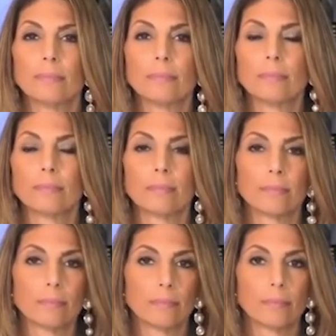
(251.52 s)

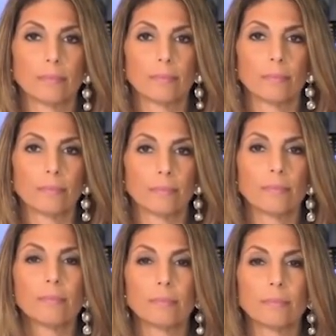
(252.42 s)

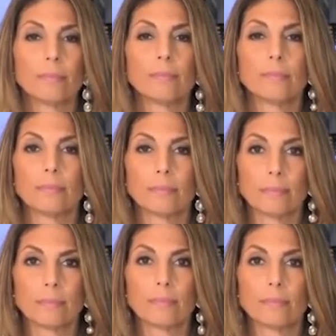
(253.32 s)

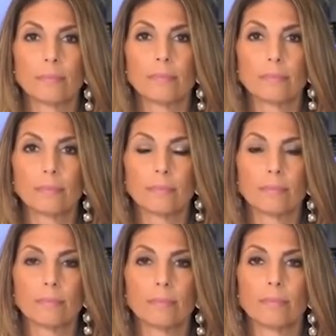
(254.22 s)

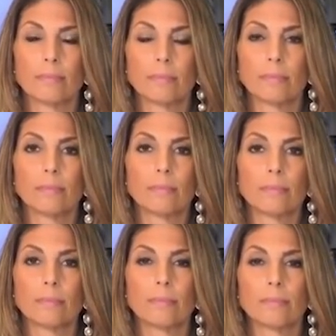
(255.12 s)

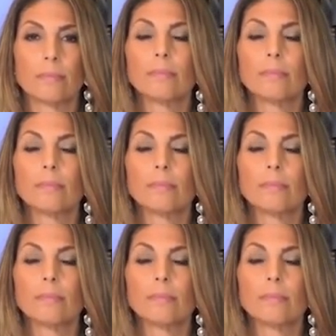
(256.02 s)
The person shown says nothing.